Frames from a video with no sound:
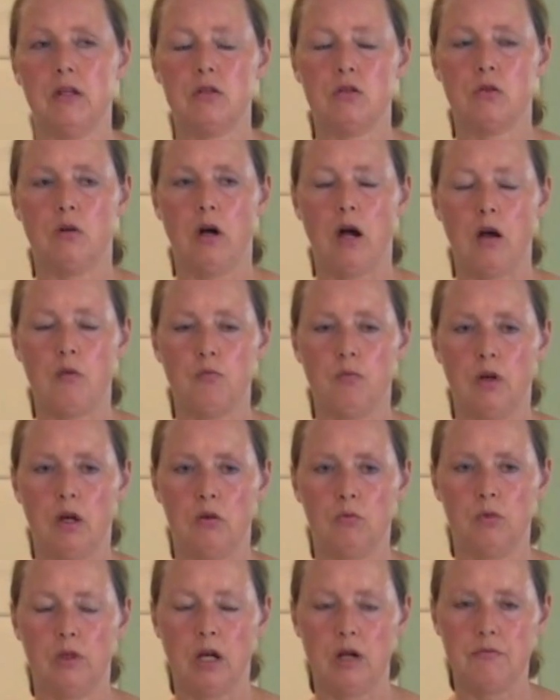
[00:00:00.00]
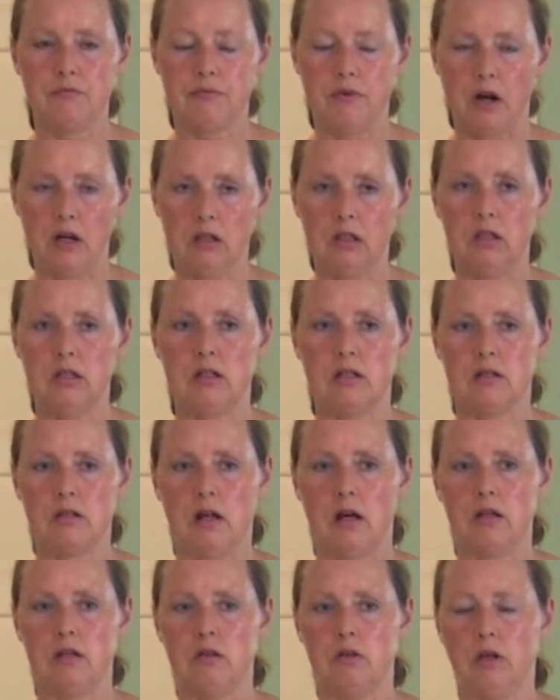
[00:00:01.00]
so when I finally
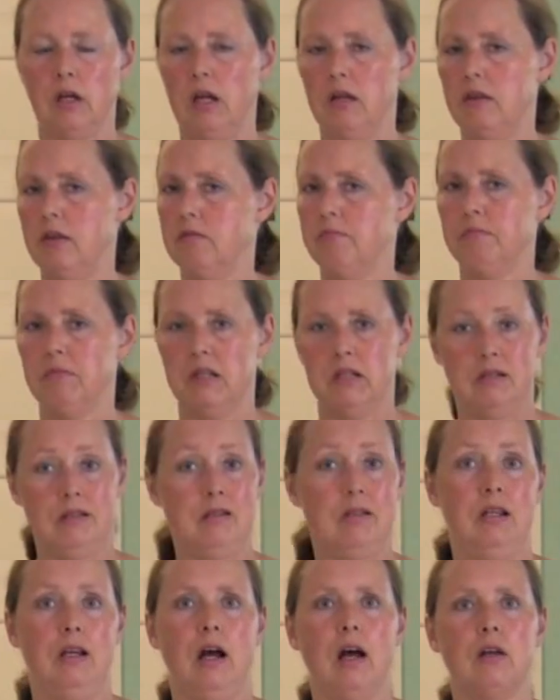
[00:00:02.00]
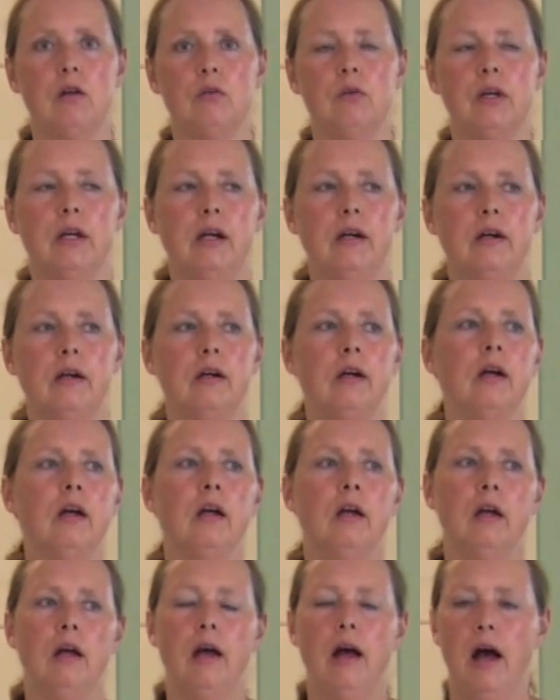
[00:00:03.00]
decided, okay, this is it, I don't care
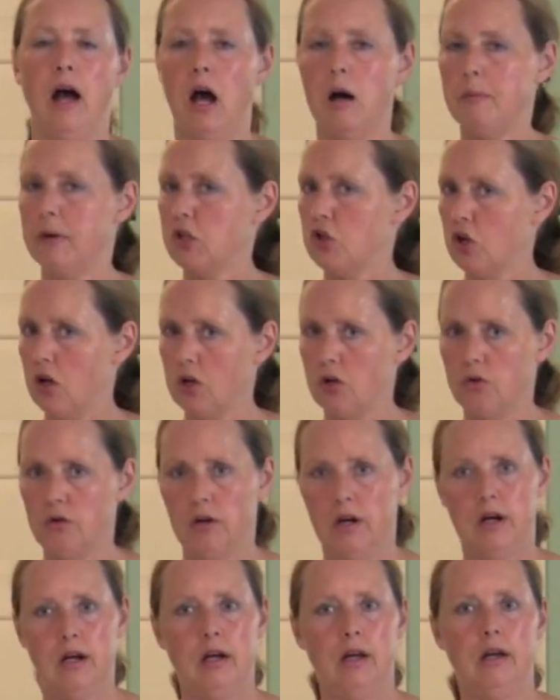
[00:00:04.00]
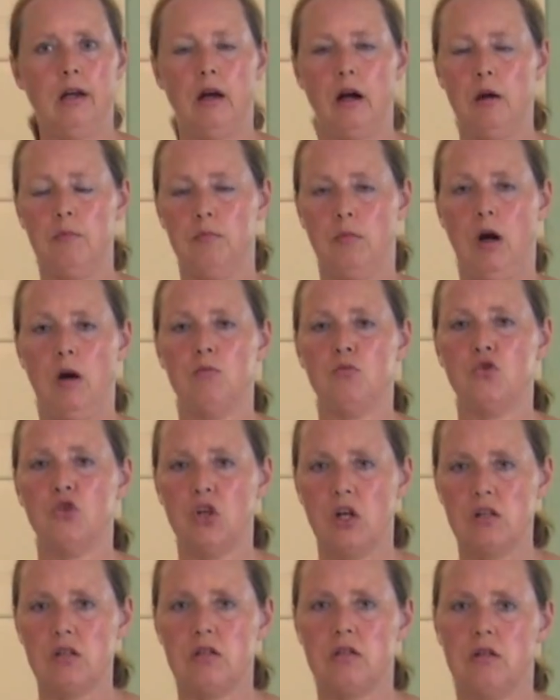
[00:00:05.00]
how much I cry, I'm
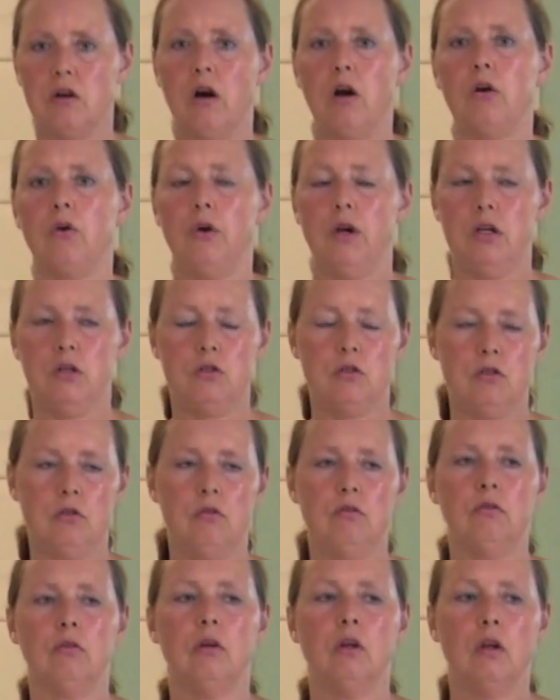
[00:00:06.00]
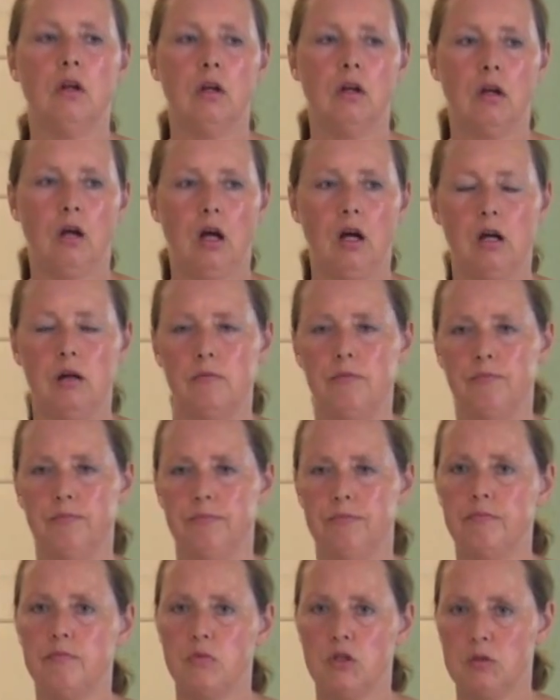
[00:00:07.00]
just not going to
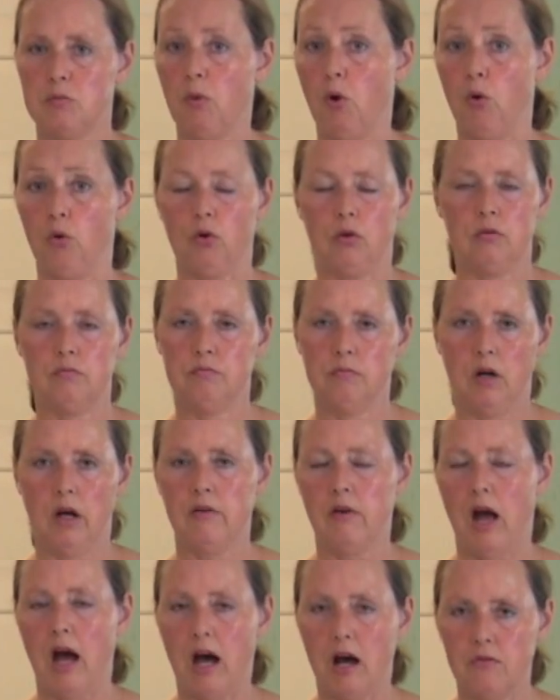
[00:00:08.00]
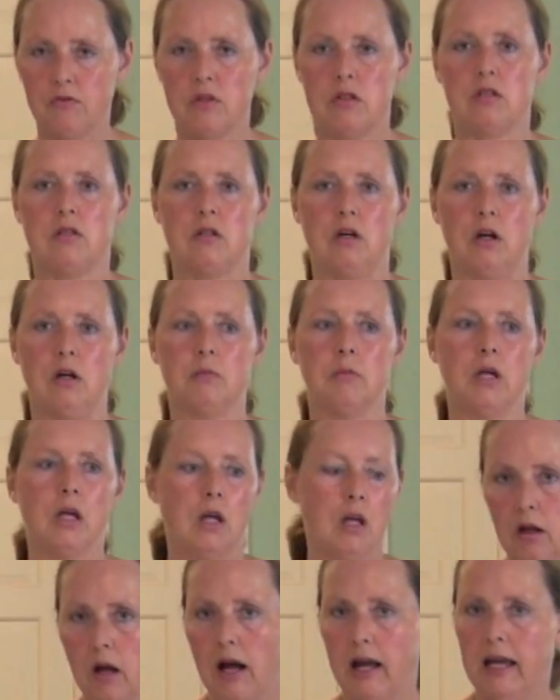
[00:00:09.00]
smoke. I have to stop.
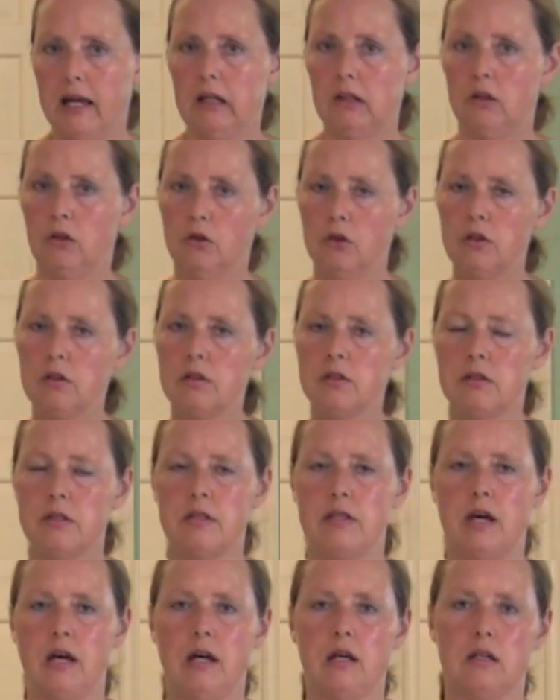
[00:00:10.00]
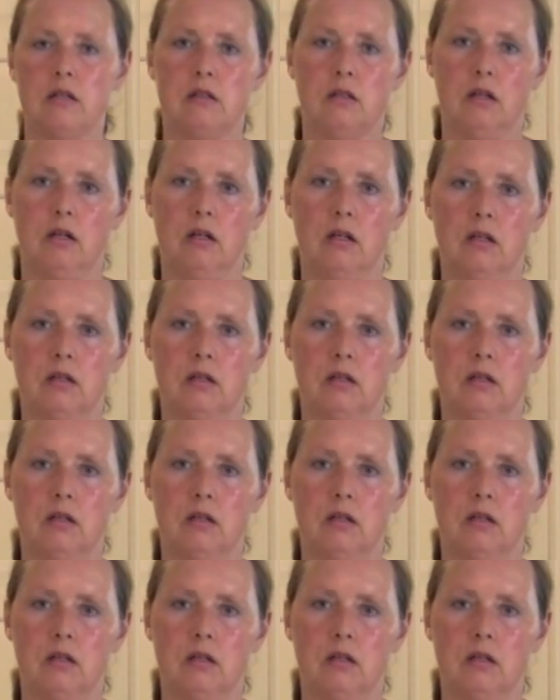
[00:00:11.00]
I had learned that